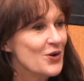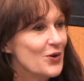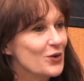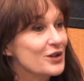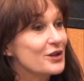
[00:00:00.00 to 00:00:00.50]

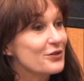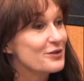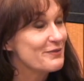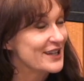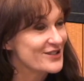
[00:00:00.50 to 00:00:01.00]
all the
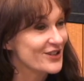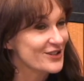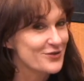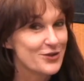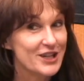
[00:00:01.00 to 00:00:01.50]
different
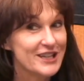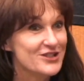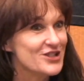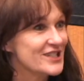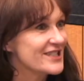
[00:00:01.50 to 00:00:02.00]
mascots for the
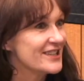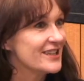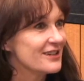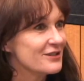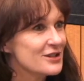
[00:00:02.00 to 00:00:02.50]
kids to
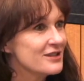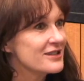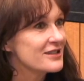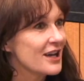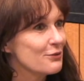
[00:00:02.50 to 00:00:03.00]
see and
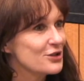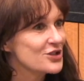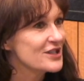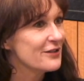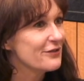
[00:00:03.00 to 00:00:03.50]
decide which is their